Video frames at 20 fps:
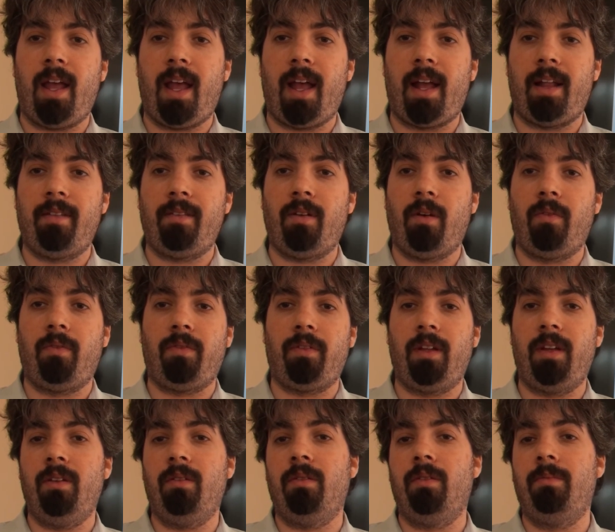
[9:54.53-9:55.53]
and
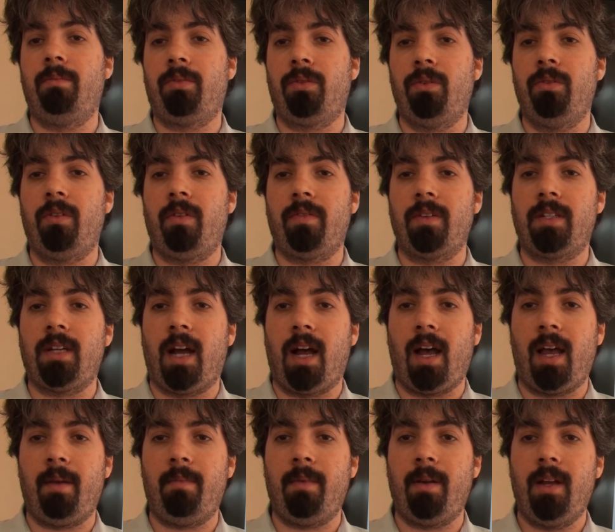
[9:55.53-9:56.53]
hopefully it will improve over
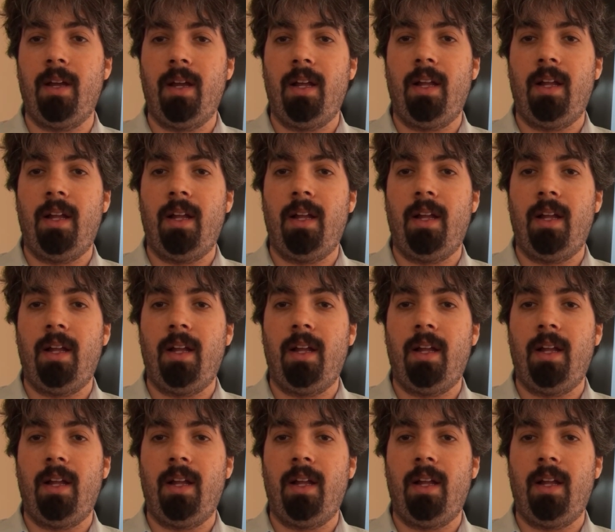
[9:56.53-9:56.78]
time.